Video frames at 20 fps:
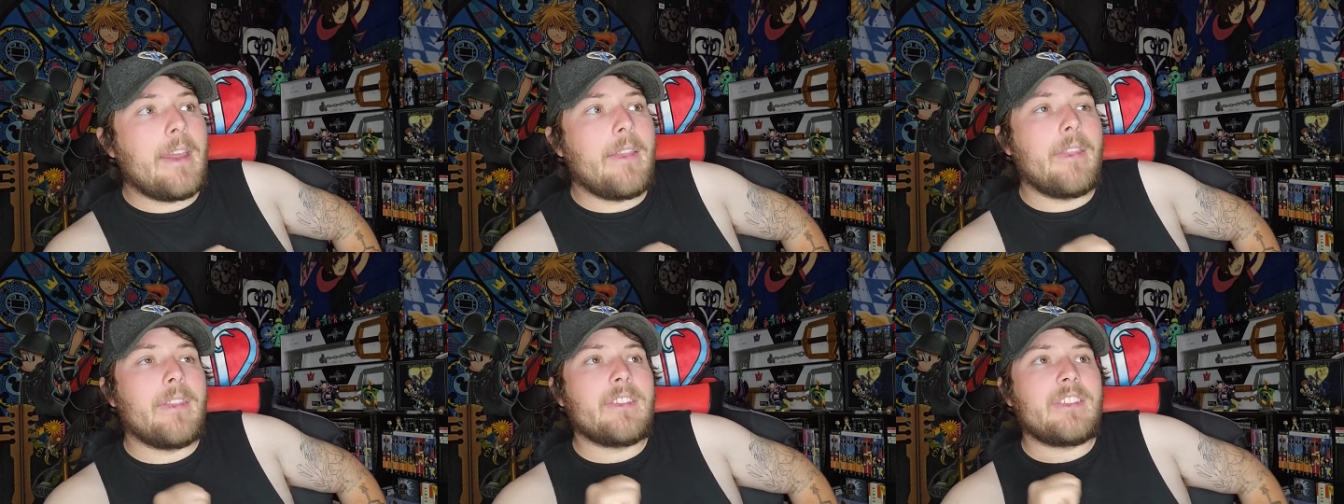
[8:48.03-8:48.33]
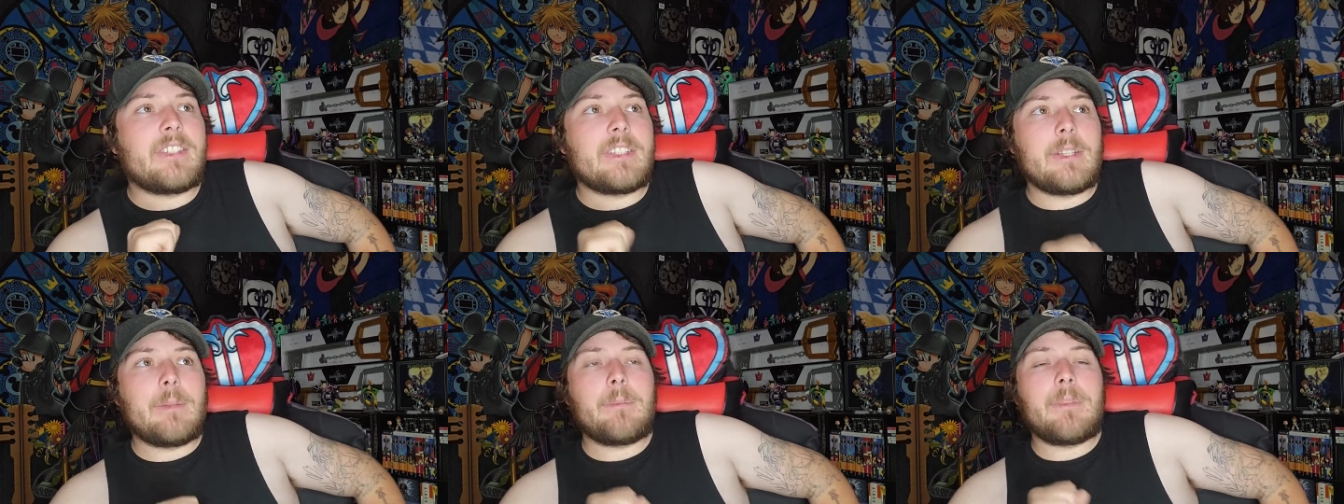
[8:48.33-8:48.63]
And
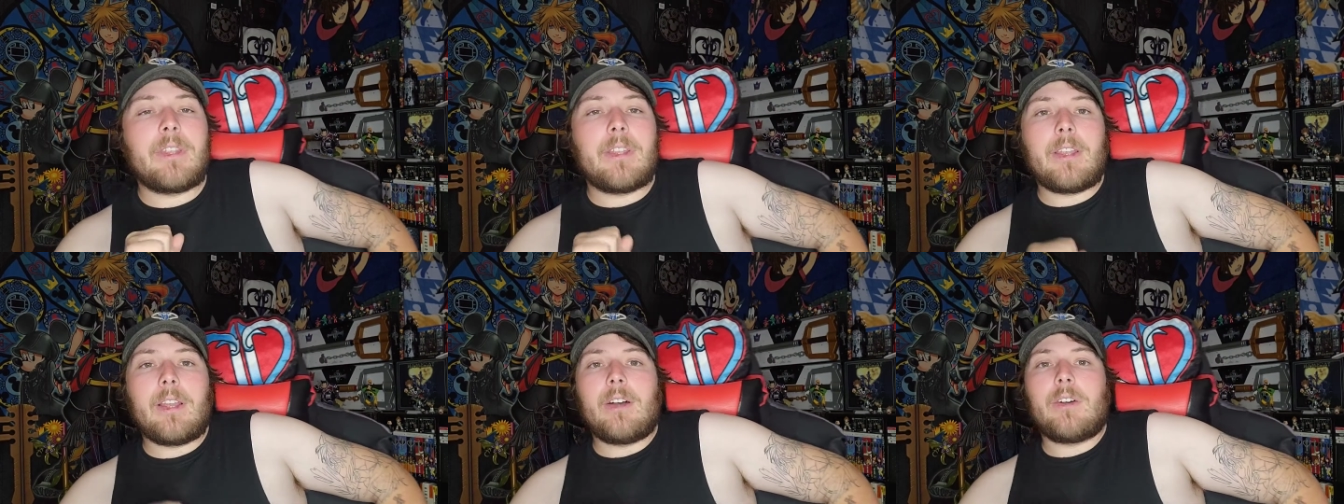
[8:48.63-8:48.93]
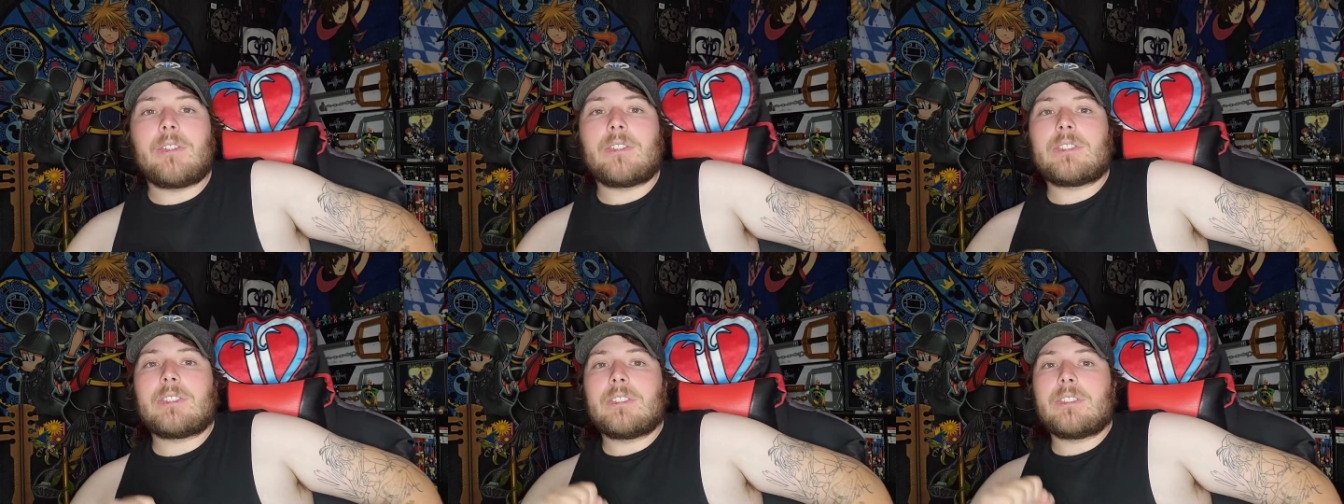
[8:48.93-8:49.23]
then something
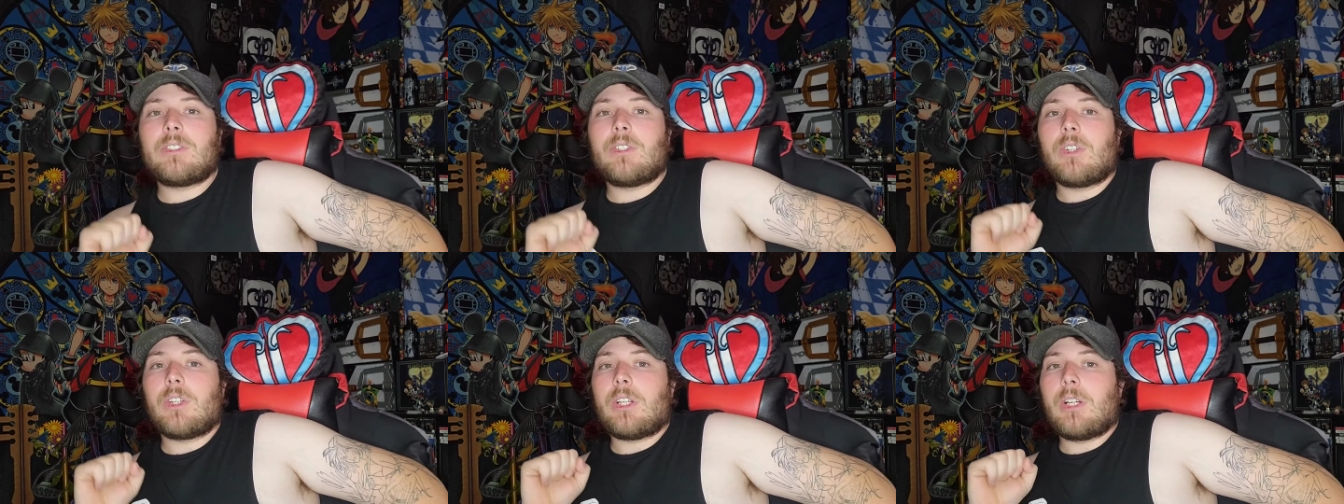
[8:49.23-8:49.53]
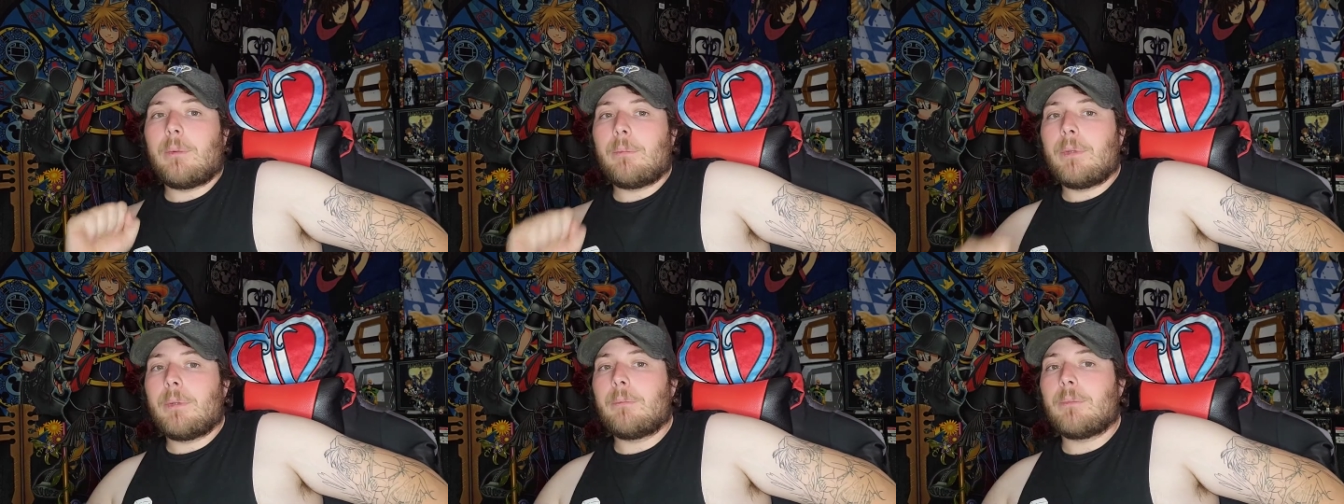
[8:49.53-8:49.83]
else is going
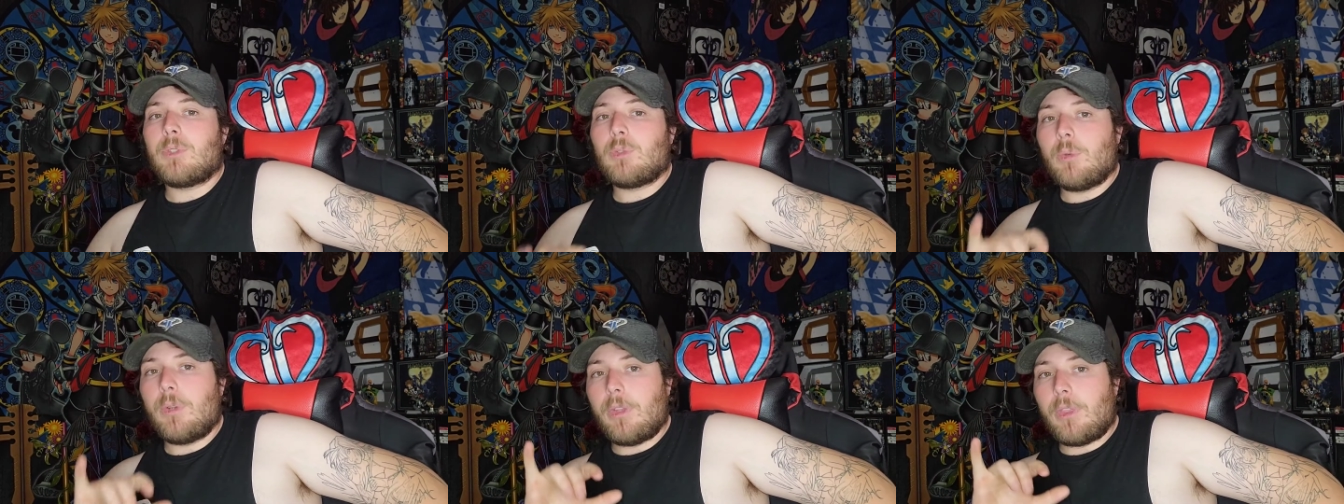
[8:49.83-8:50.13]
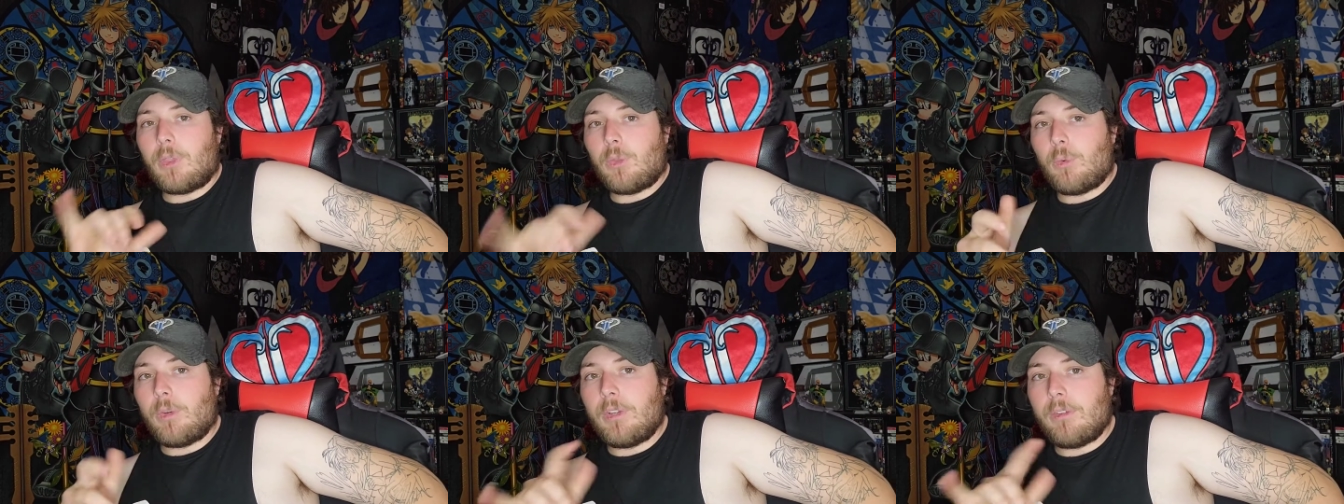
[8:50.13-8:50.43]
to come in
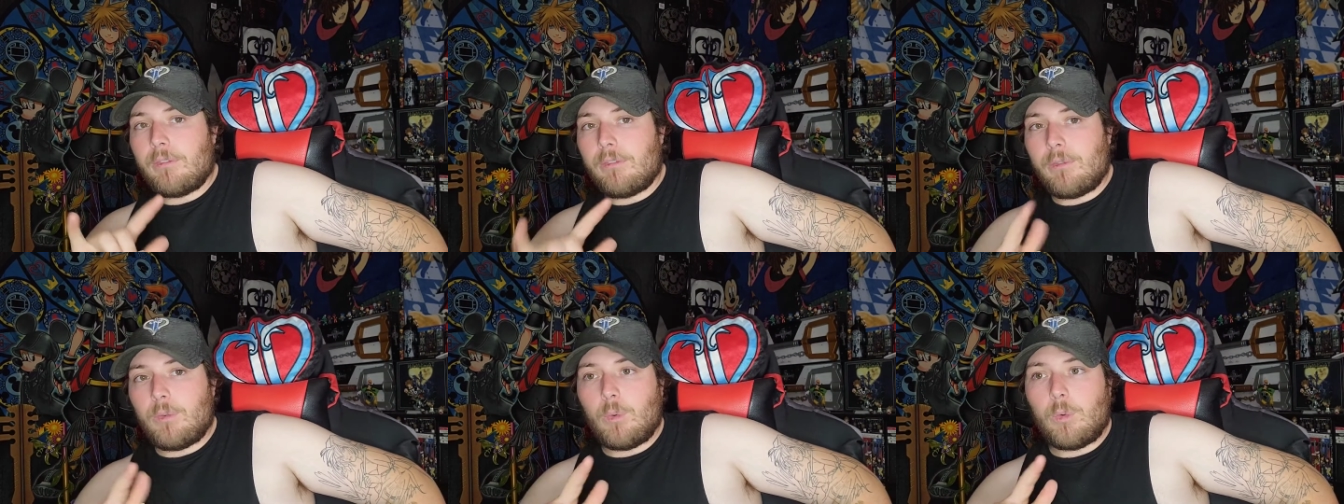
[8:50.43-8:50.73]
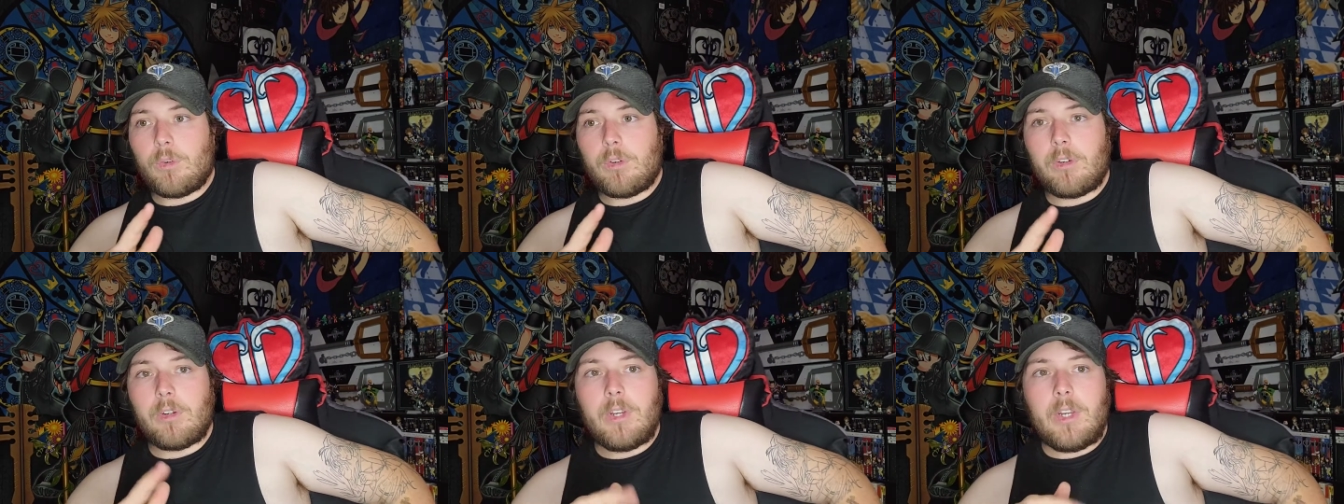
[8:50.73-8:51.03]
between 3 and
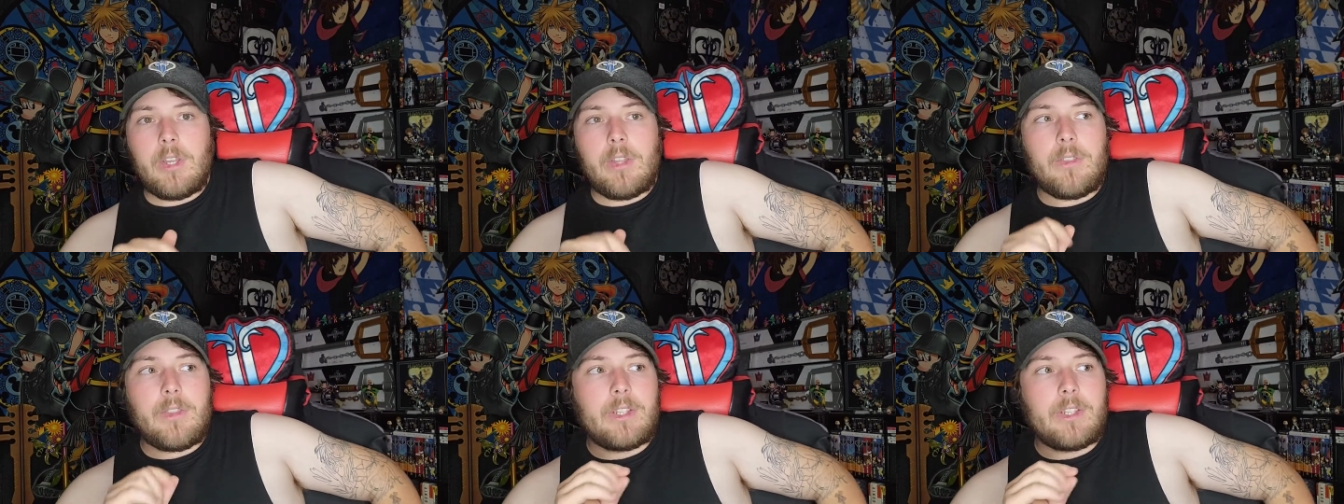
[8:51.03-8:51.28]
4